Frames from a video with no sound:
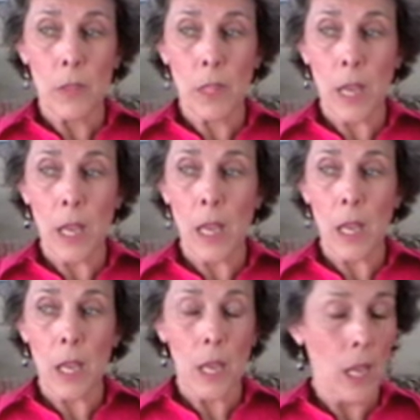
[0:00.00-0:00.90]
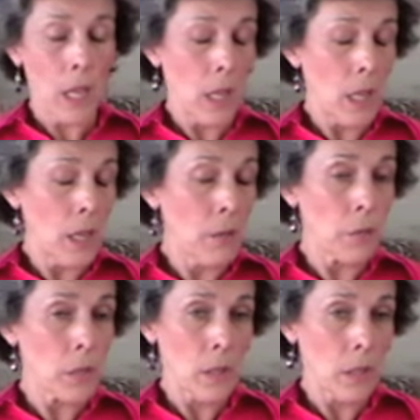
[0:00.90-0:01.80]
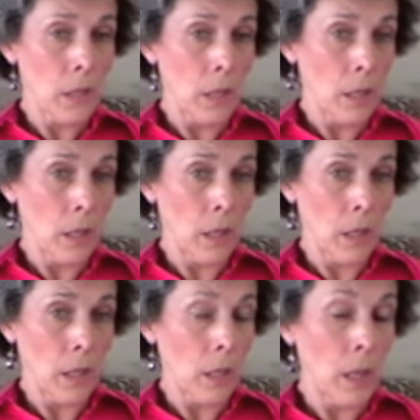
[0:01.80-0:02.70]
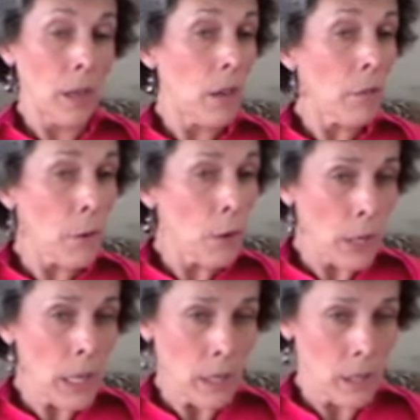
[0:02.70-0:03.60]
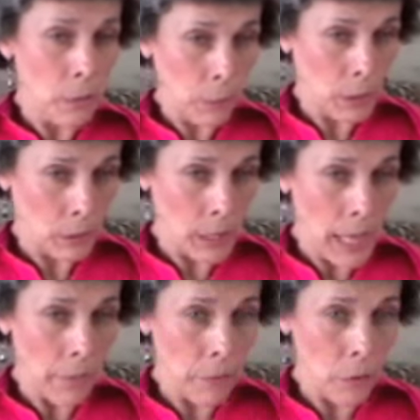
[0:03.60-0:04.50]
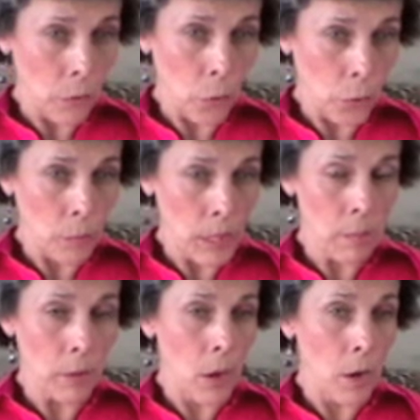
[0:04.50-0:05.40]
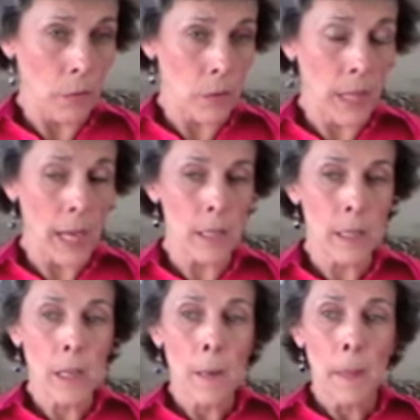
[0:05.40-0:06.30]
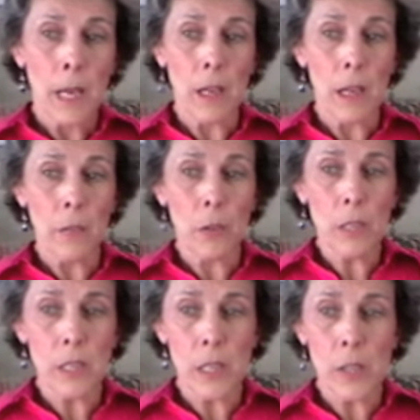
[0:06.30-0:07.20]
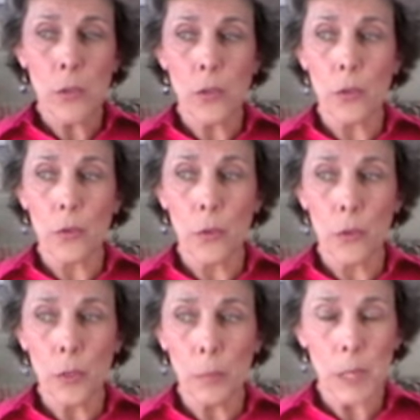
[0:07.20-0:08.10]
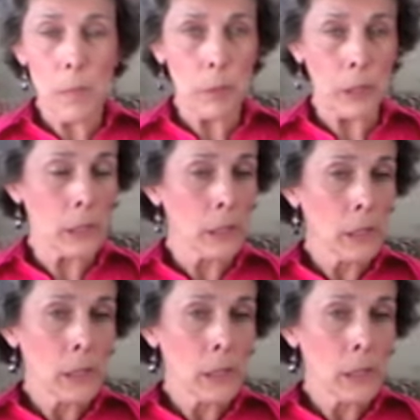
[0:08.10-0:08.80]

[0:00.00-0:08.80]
they lived a very difficult life, the rural people, after that. I've got to tell you, to the rural people,